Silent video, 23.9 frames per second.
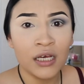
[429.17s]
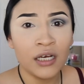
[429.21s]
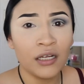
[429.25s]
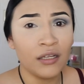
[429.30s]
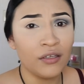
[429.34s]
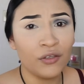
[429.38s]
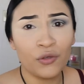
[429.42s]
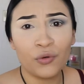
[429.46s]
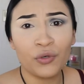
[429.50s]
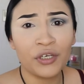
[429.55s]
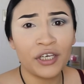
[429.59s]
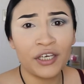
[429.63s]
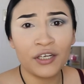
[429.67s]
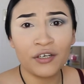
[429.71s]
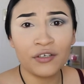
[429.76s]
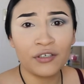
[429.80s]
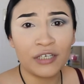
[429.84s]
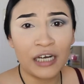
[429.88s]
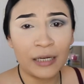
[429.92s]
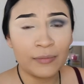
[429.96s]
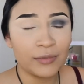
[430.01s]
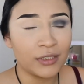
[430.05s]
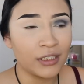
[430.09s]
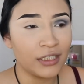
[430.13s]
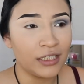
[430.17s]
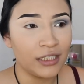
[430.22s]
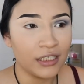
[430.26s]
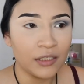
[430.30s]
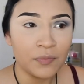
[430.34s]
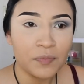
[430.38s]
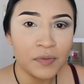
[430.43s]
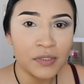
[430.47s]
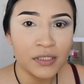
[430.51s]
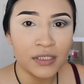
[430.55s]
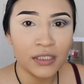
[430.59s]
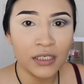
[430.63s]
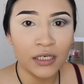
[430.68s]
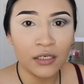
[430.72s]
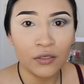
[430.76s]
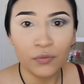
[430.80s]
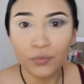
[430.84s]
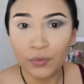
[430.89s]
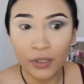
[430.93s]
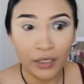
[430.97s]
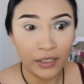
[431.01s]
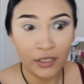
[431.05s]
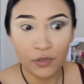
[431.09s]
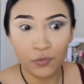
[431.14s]
A little kid grabbed the lipstick
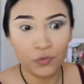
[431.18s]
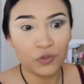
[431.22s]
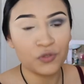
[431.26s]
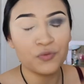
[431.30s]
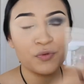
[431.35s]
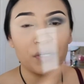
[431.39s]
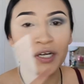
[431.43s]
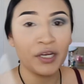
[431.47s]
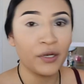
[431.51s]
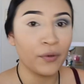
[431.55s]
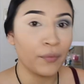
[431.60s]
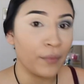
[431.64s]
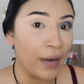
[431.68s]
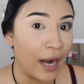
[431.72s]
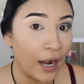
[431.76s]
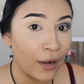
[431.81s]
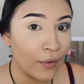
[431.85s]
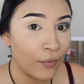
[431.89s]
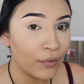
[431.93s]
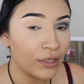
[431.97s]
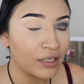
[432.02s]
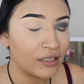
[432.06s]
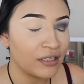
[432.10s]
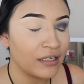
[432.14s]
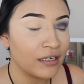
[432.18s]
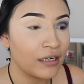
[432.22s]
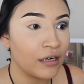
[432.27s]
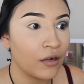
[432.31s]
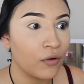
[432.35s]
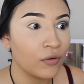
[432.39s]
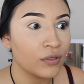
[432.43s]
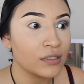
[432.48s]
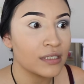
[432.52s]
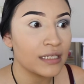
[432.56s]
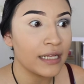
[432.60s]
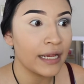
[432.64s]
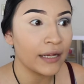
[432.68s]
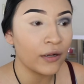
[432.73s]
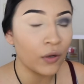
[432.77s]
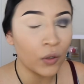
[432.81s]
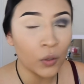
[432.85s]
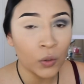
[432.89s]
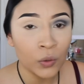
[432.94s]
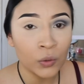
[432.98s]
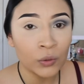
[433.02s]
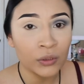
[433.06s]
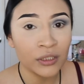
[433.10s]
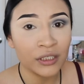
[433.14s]
and he was running around with it, and I was like,
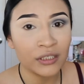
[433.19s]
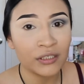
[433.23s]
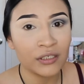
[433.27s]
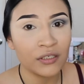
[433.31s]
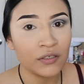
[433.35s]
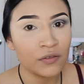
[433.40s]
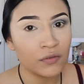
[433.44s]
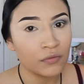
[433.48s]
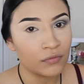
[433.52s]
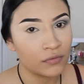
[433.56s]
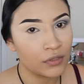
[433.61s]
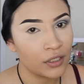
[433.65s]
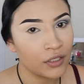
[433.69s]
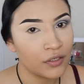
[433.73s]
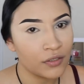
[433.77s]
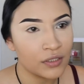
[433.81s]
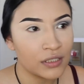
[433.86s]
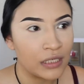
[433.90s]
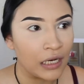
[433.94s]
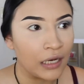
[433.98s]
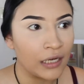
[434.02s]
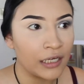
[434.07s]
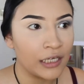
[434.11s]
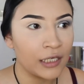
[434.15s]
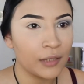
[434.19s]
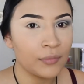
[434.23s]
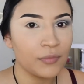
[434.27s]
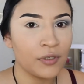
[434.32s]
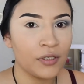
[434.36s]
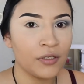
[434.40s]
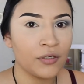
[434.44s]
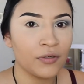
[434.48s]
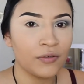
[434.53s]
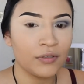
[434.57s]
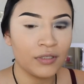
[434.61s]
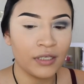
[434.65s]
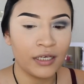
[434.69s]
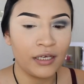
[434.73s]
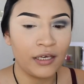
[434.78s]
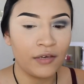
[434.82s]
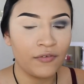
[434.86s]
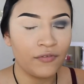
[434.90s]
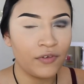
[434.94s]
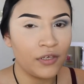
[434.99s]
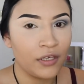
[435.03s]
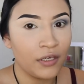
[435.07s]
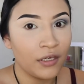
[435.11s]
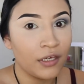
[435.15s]
oh, like, can you tell him, you know, like,
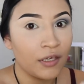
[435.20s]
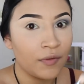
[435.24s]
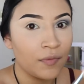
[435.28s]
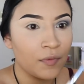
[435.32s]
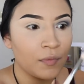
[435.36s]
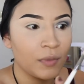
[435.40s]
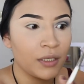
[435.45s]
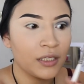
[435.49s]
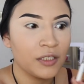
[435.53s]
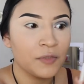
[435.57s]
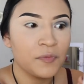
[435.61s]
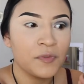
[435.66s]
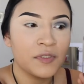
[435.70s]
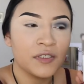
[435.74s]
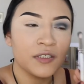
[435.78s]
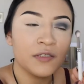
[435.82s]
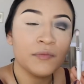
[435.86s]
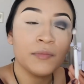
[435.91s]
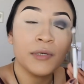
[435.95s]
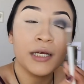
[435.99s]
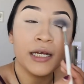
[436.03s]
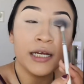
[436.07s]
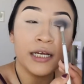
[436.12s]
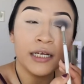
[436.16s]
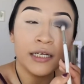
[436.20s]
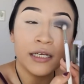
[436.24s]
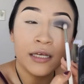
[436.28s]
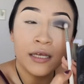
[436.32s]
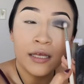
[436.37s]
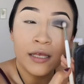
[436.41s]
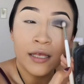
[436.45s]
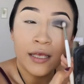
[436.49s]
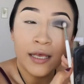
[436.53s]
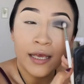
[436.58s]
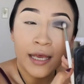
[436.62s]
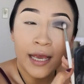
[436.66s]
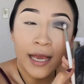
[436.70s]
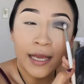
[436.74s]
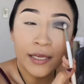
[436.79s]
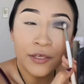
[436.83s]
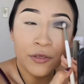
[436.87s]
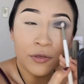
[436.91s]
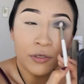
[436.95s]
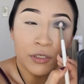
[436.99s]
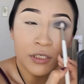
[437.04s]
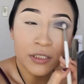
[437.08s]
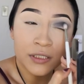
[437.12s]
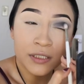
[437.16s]
if he can give me my lipstick back?
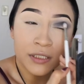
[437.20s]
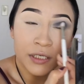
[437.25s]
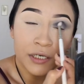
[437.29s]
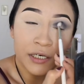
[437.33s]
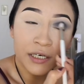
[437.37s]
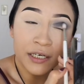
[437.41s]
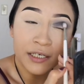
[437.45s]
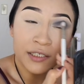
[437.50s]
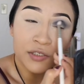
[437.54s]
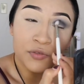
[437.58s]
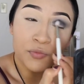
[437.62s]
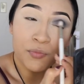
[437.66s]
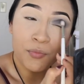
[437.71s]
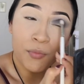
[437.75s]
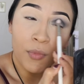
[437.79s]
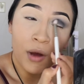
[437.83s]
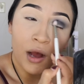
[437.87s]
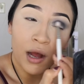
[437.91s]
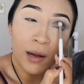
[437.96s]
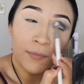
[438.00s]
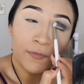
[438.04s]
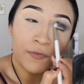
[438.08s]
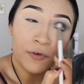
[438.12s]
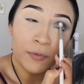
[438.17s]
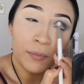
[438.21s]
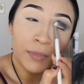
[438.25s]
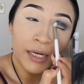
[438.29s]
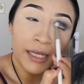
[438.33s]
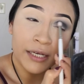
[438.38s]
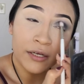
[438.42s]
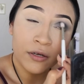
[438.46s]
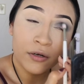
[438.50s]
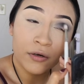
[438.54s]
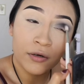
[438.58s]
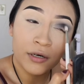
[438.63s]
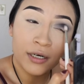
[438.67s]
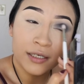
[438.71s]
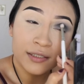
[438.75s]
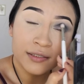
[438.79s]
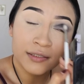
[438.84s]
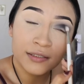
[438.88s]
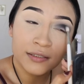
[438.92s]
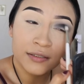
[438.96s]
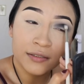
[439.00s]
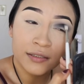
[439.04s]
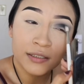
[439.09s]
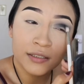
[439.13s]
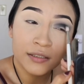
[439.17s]
And you just hear his mom from like
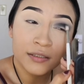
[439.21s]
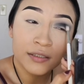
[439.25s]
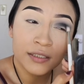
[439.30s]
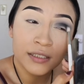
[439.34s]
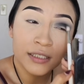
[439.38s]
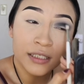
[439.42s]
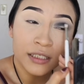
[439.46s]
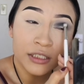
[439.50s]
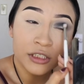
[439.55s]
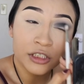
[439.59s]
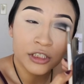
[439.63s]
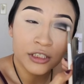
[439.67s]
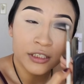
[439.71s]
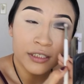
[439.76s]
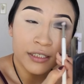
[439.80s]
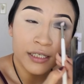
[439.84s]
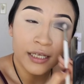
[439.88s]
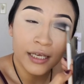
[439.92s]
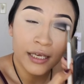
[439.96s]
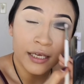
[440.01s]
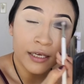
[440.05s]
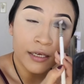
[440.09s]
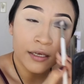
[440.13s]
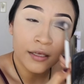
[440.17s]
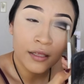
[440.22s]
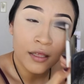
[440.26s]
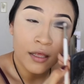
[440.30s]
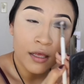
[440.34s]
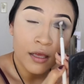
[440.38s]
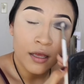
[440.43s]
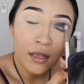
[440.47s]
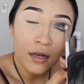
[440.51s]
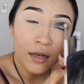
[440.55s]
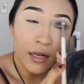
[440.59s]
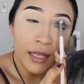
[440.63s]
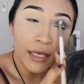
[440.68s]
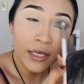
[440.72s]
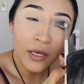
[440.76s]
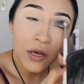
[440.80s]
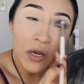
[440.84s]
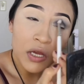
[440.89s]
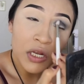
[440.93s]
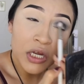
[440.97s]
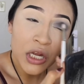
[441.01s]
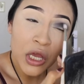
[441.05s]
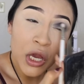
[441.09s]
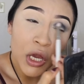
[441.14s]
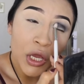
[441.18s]
across the kitchen, like,
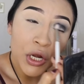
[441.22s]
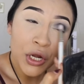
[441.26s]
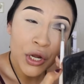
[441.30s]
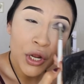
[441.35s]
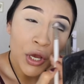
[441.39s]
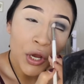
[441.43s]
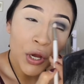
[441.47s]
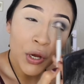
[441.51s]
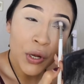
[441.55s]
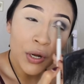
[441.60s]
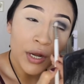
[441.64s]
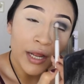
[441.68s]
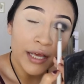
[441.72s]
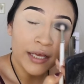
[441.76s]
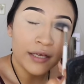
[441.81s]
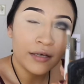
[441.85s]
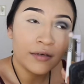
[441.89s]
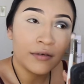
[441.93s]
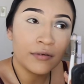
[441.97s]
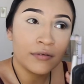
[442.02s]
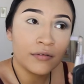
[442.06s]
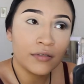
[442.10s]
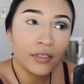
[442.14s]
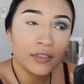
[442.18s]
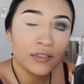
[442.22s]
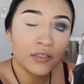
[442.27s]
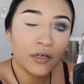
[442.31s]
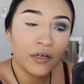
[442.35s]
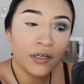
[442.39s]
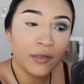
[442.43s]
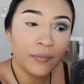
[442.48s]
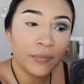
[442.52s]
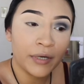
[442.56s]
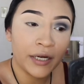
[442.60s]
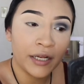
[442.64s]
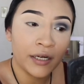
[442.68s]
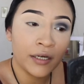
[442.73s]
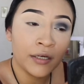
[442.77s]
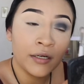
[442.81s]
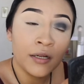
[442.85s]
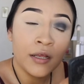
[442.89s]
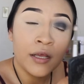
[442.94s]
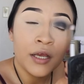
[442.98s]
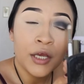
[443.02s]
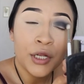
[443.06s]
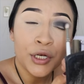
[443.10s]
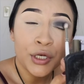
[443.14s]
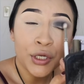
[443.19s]
oh no, like, let's call him Brian.
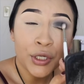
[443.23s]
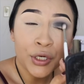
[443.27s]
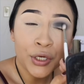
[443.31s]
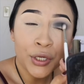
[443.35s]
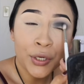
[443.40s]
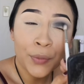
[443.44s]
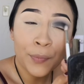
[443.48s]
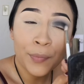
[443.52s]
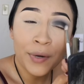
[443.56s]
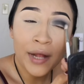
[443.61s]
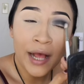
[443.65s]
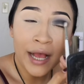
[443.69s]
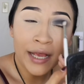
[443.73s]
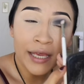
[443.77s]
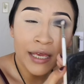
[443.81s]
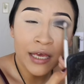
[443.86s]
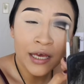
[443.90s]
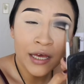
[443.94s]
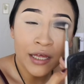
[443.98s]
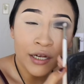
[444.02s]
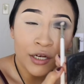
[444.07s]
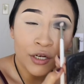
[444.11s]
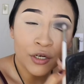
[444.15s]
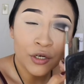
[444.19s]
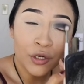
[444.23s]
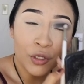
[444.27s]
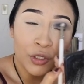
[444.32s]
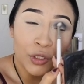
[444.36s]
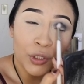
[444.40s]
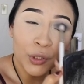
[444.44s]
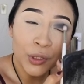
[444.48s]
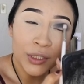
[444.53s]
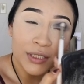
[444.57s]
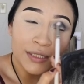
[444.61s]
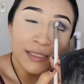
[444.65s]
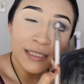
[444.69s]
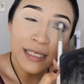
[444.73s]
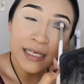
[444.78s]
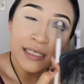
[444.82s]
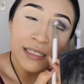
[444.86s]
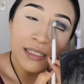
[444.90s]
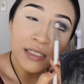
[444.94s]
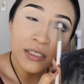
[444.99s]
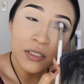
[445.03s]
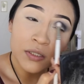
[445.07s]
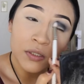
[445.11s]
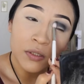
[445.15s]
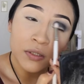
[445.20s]
No, Brian, no toques
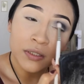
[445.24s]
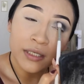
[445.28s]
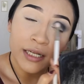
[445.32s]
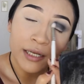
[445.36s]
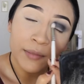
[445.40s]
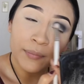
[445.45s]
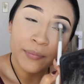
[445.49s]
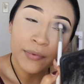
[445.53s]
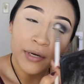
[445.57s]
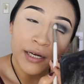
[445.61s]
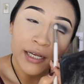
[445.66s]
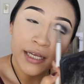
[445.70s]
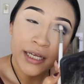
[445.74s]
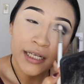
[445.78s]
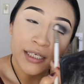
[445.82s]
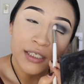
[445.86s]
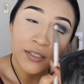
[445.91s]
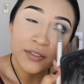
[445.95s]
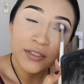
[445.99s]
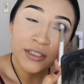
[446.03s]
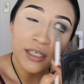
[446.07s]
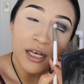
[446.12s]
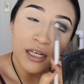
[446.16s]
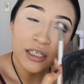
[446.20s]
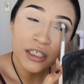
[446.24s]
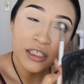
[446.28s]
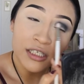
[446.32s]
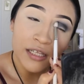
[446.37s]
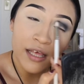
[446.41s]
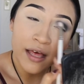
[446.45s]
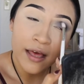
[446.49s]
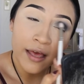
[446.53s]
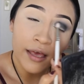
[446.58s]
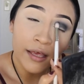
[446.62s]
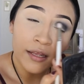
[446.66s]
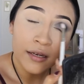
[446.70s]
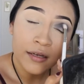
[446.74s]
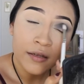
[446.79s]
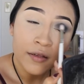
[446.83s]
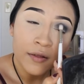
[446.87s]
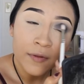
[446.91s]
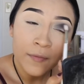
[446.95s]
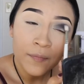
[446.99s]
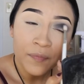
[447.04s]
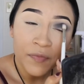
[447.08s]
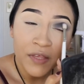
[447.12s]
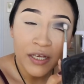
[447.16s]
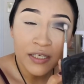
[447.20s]
eso. Like, Brian, don't touch that.
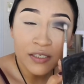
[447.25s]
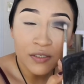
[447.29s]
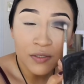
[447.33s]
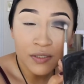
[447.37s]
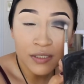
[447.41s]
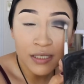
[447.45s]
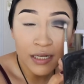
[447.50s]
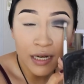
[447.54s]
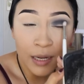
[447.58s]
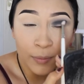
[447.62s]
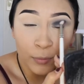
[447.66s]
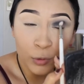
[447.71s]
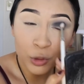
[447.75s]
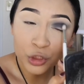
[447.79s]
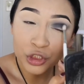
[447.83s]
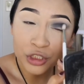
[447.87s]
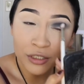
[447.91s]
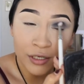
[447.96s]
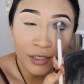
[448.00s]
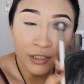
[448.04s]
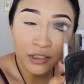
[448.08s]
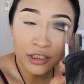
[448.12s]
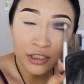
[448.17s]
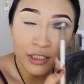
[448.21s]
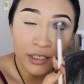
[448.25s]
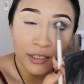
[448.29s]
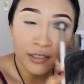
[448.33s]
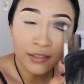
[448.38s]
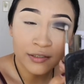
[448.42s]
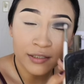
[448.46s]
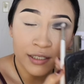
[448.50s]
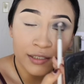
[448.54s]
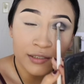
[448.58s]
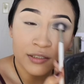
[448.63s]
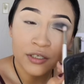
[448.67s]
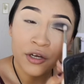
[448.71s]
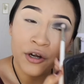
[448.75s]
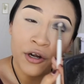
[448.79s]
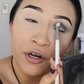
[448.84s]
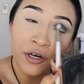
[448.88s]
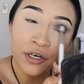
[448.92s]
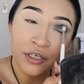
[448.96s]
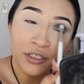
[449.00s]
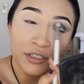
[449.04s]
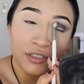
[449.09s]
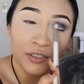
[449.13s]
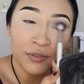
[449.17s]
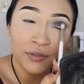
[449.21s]
Eso es de la muchacha. That's
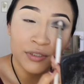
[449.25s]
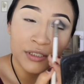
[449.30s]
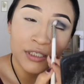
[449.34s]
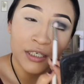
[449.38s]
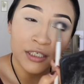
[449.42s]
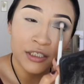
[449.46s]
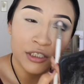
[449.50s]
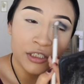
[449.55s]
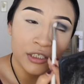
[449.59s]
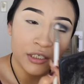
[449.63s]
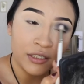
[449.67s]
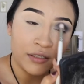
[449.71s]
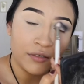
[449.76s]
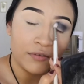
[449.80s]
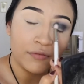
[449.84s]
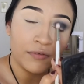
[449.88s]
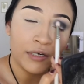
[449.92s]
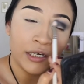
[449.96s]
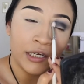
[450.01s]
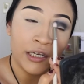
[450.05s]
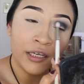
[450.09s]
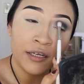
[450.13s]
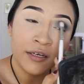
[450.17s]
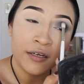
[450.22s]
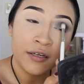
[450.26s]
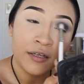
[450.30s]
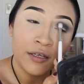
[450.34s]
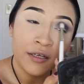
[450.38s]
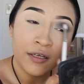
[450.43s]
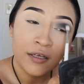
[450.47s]
hers. Don't touch it, right?